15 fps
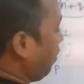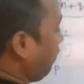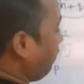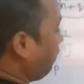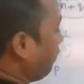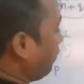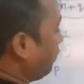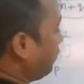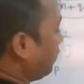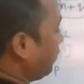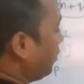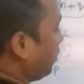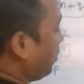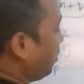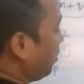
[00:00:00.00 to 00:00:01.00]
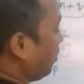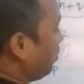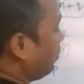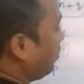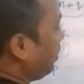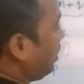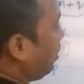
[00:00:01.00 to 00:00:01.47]
of
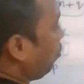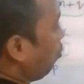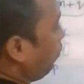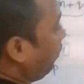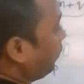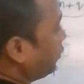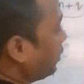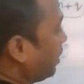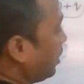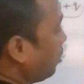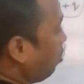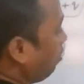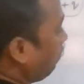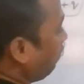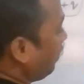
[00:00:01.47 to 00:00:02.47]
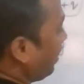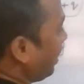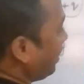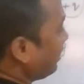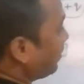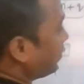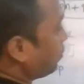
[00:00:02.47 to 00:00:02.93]
the coefficient of
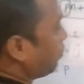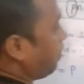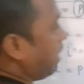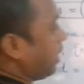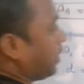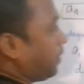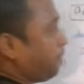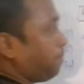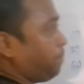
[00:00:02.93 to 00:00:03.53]
n square.